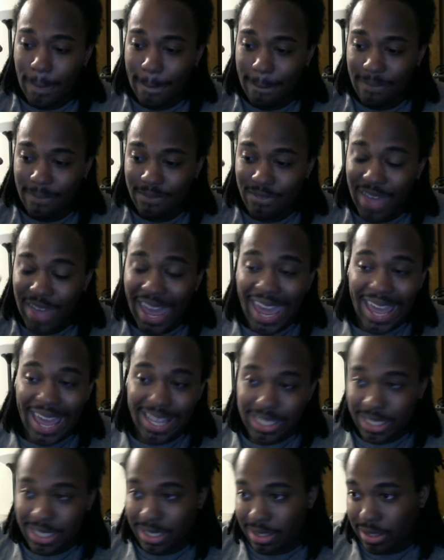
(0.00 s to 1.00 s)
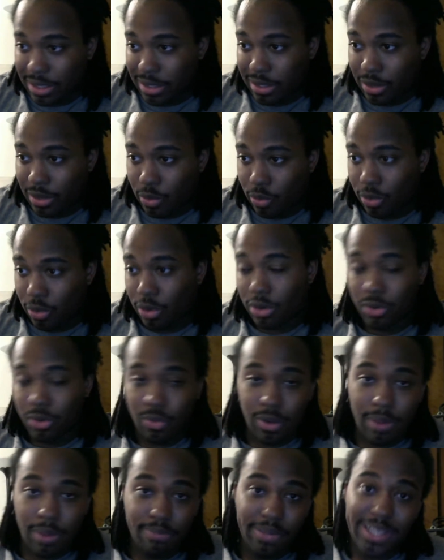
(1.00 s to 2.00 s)
vast the world of
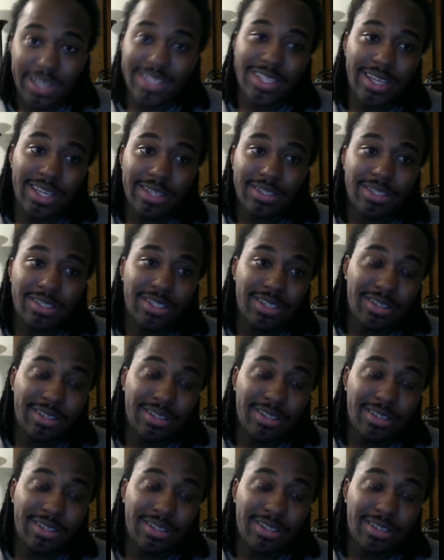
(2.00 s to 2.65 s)
One Piece is.